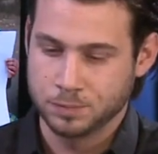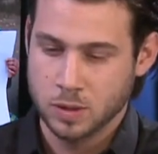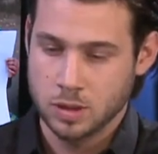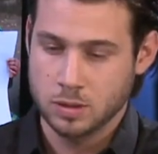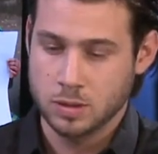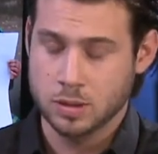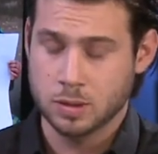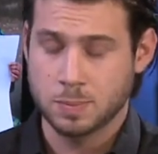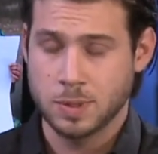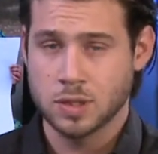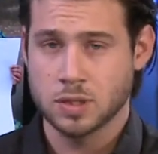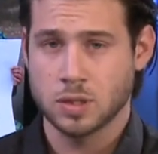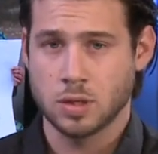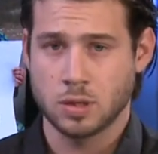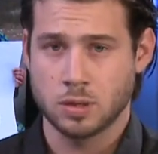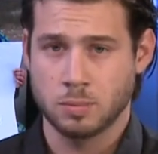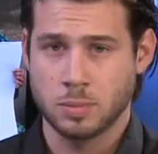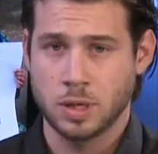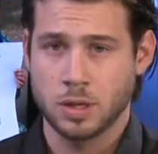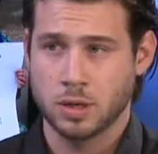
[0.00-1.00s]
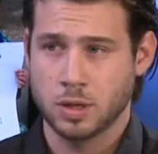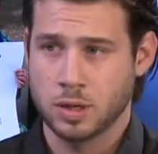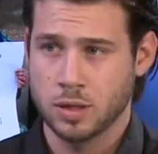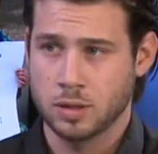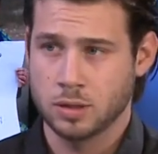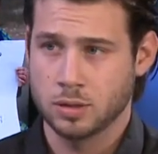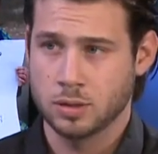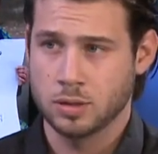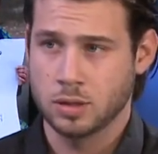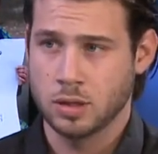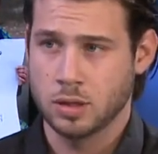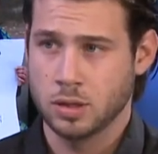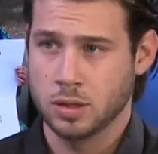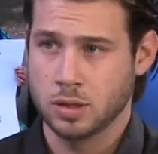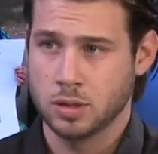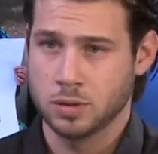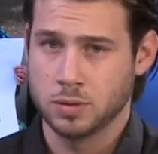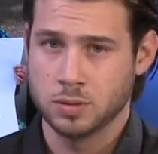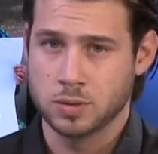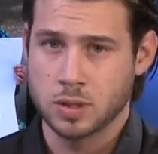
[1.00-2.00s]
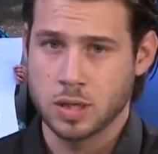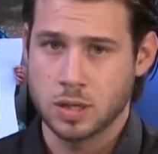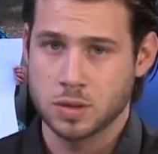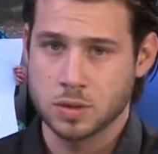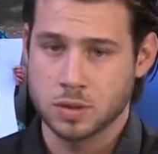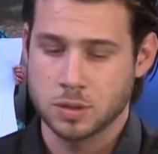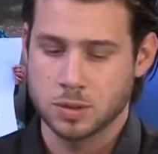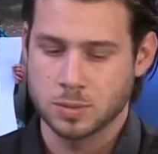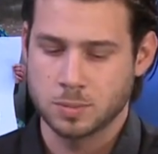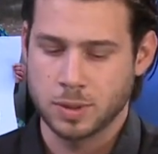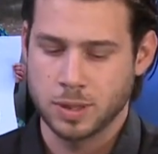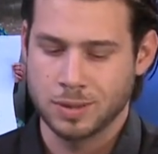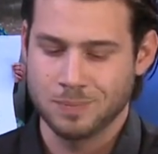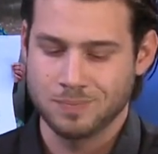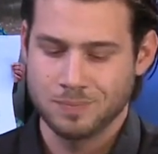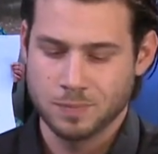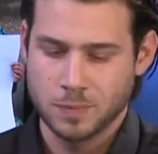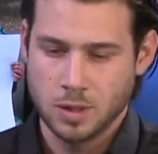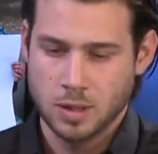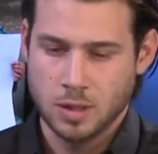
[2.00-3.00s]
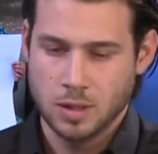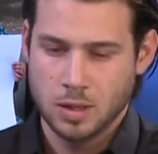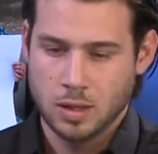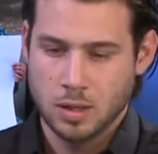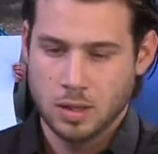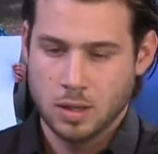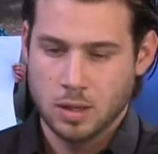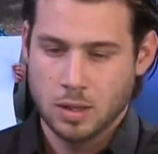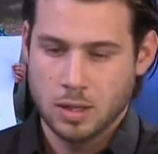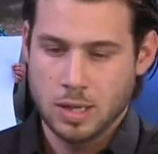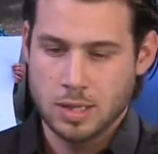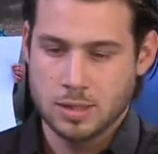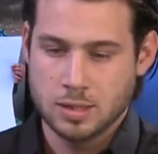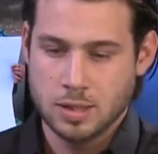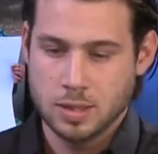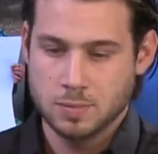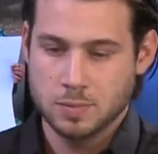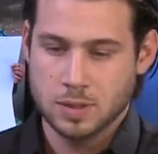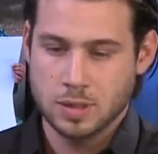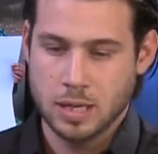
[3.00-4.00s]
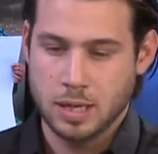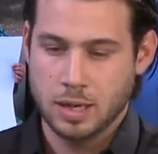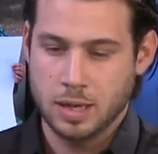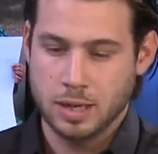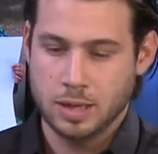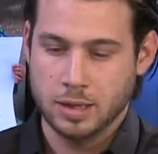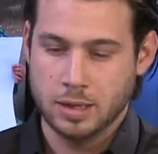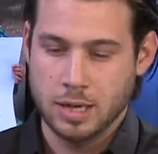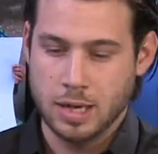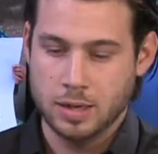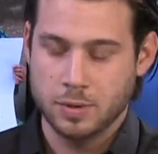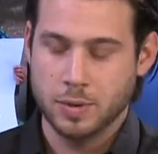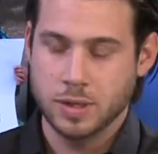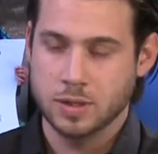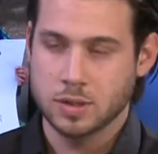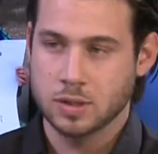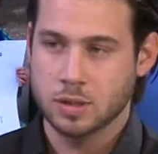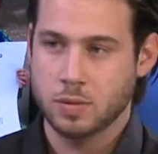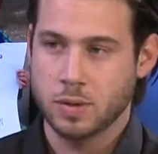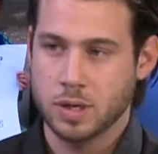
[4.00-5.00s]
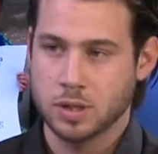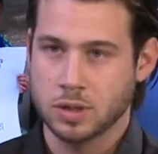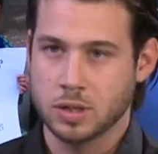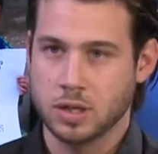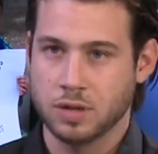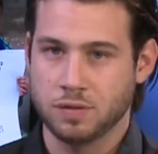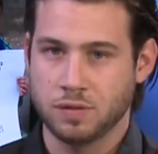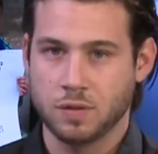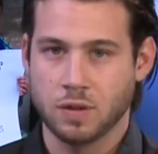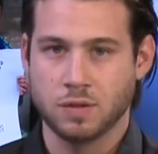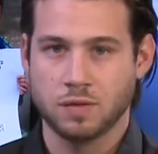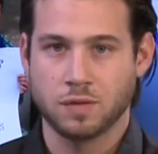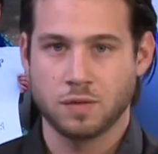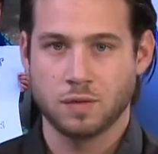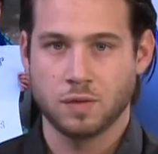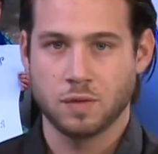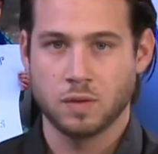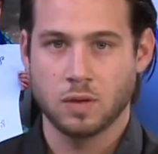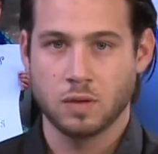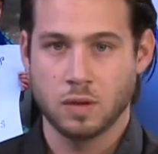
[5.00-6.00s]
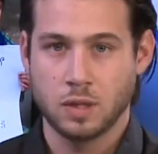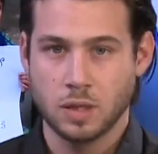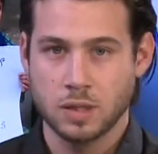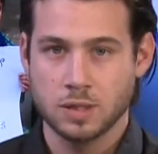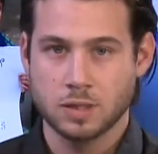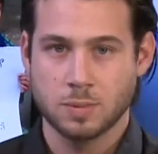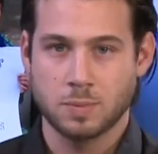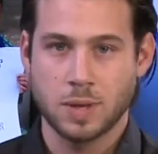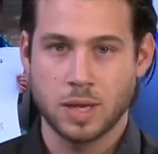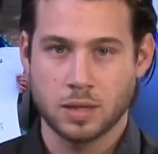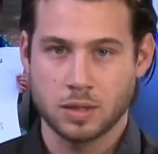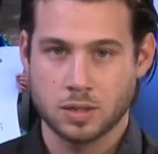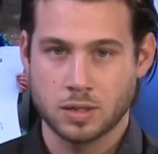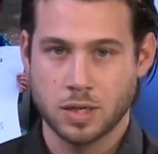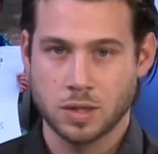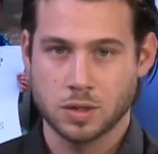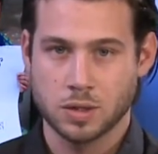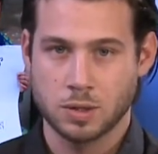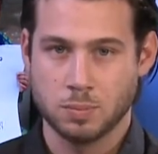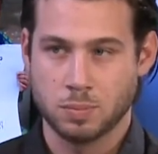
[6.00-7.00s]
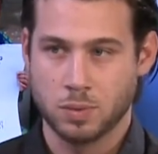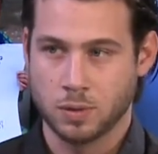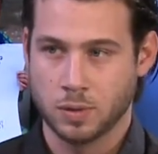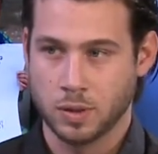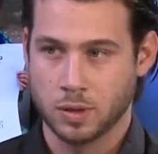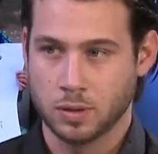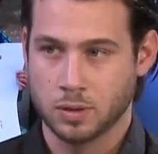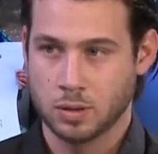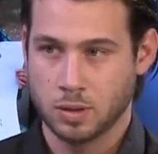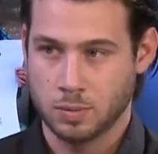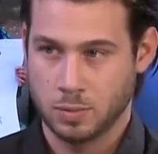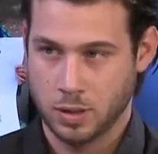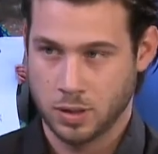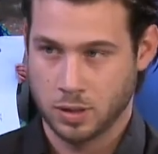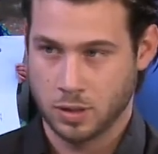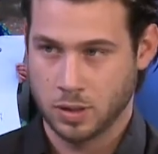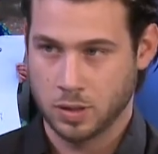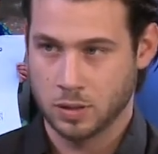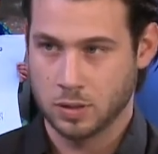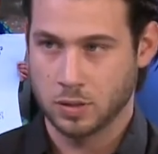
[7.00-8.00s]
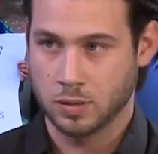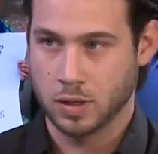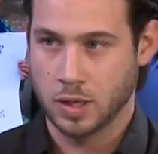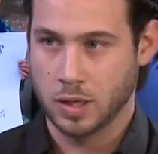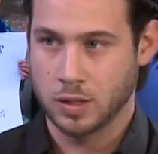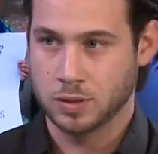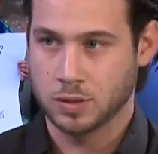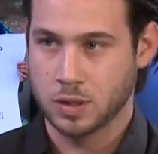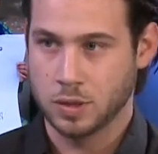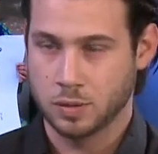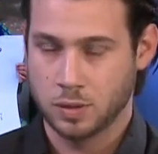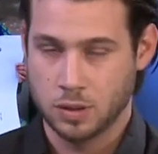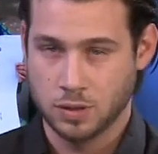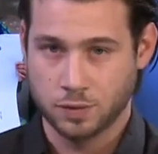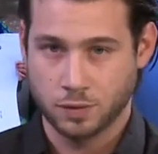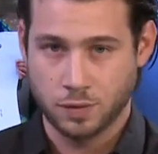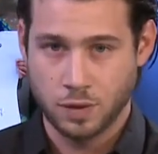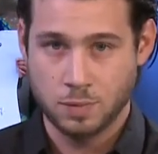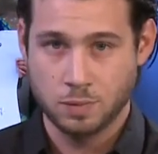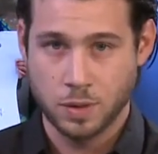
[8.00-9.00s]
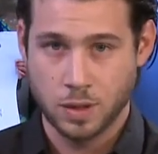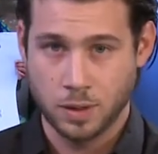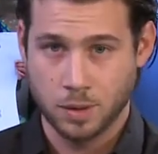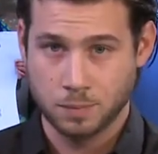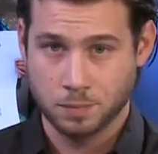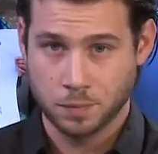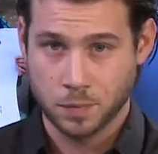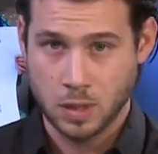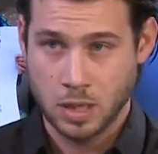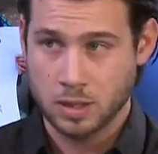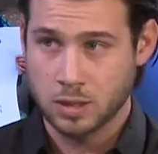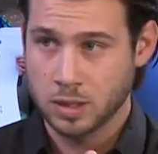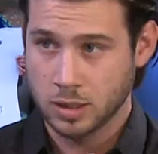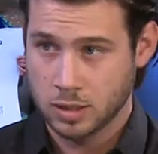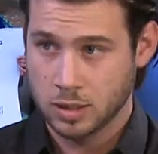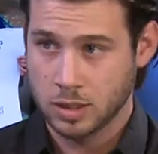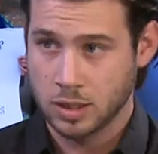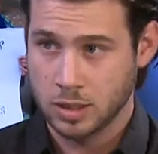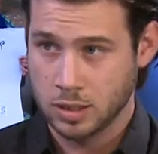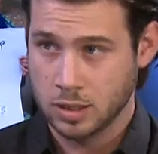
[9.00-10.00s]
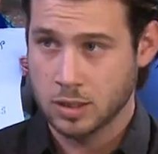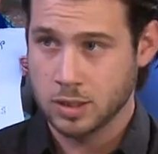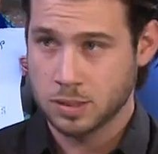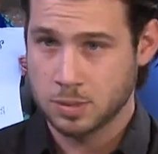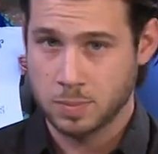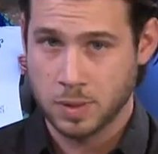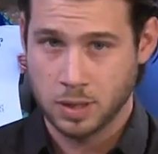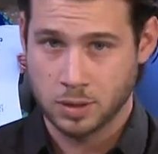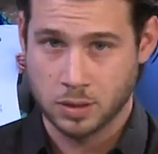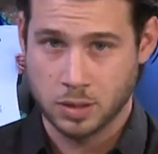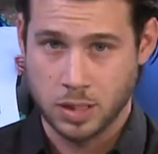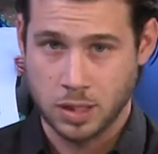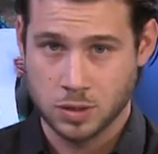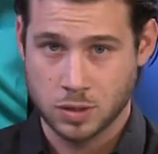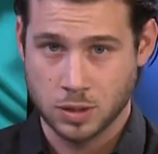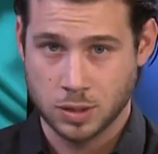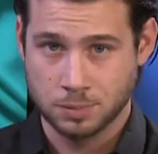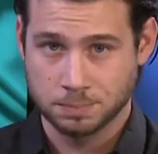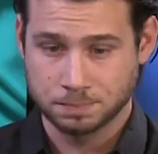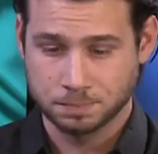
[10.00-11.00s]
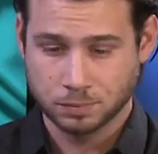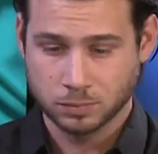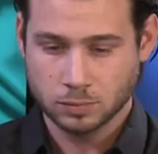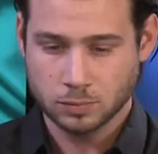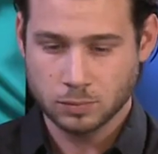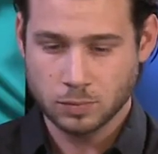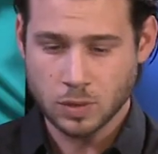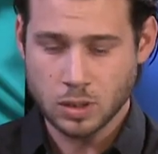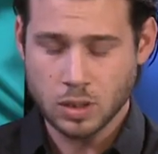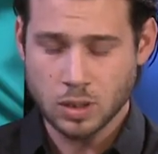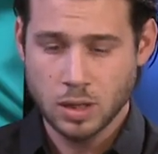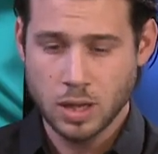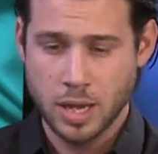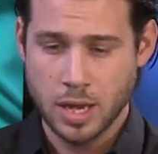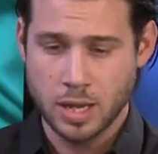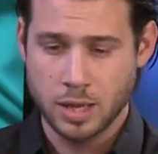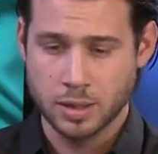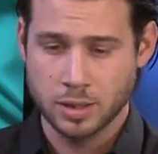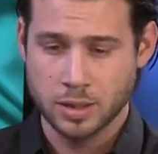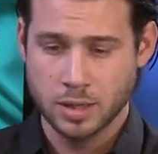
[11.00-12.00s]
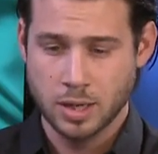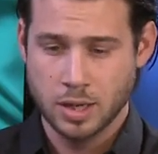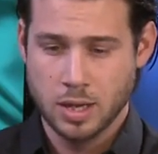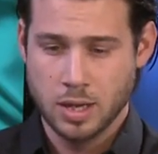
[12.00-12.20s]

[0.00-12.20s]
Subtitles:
especially on American news stations. But it seems, it kind of raises a question. If he is a Bangladeshi-born American, okay, so he's from there. Ethnically, he is Bangladeshi. And